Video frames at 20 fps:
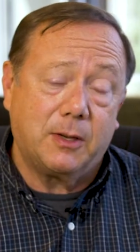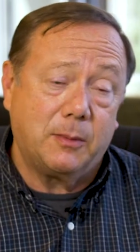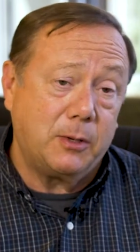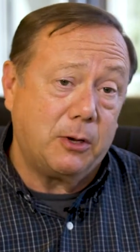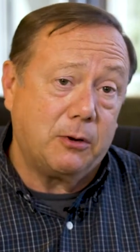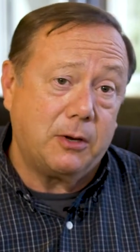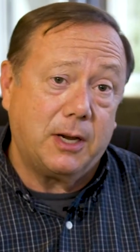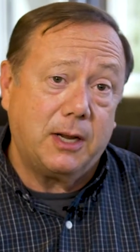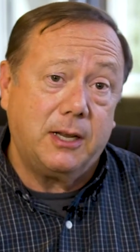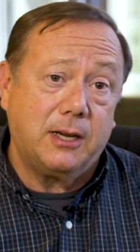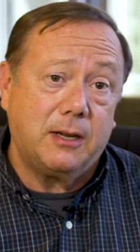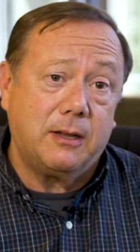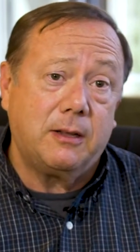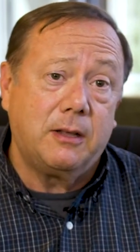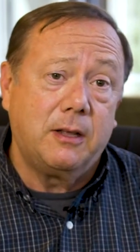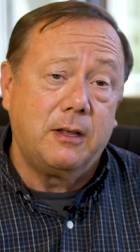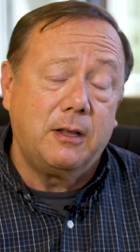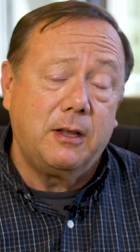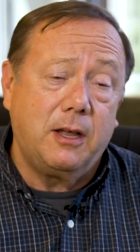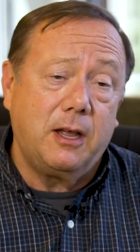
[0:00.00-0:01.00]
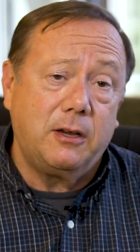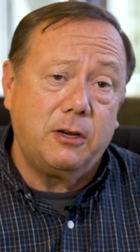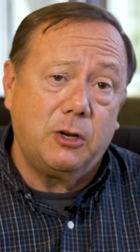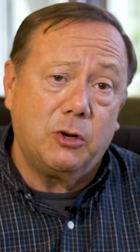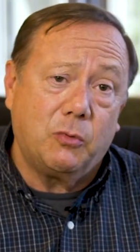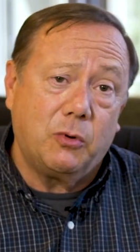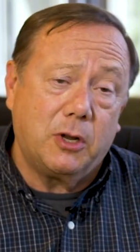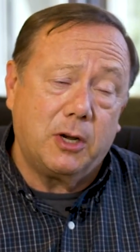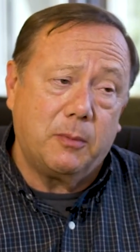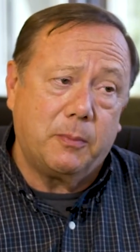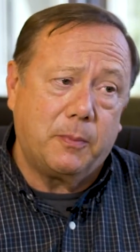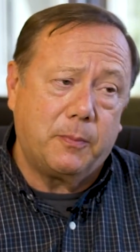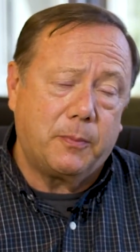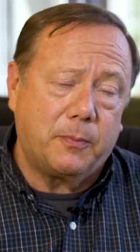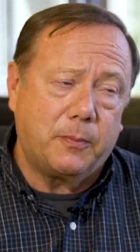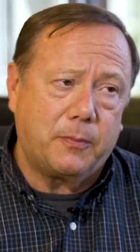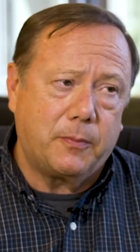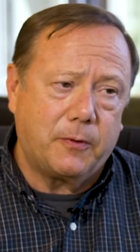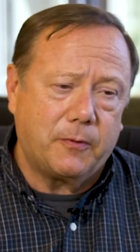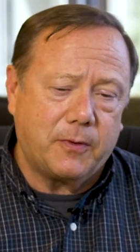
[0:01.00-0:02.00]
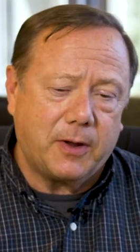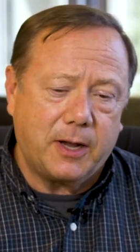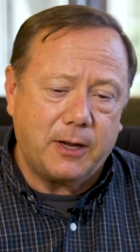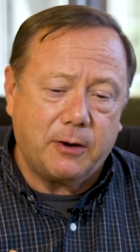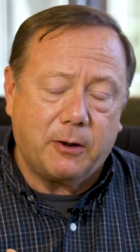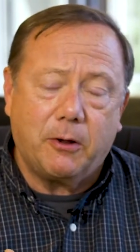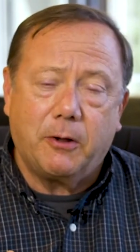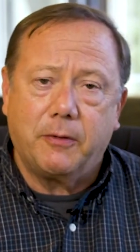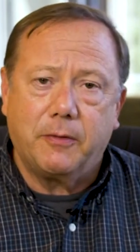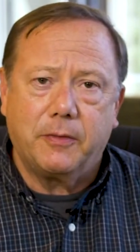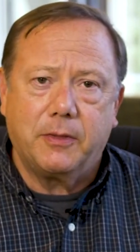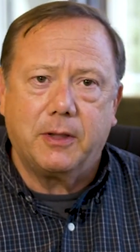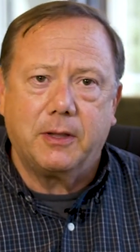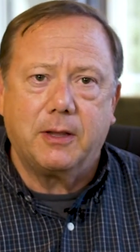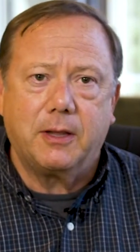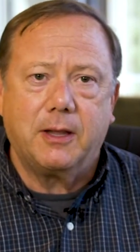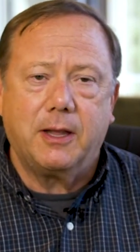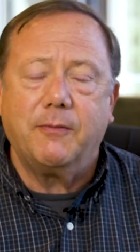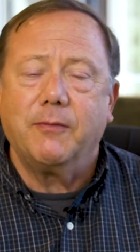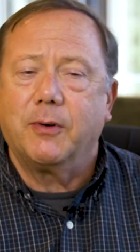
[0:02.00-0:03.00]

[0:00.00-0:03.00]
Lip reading: some of your data, and you don't want to provide all of the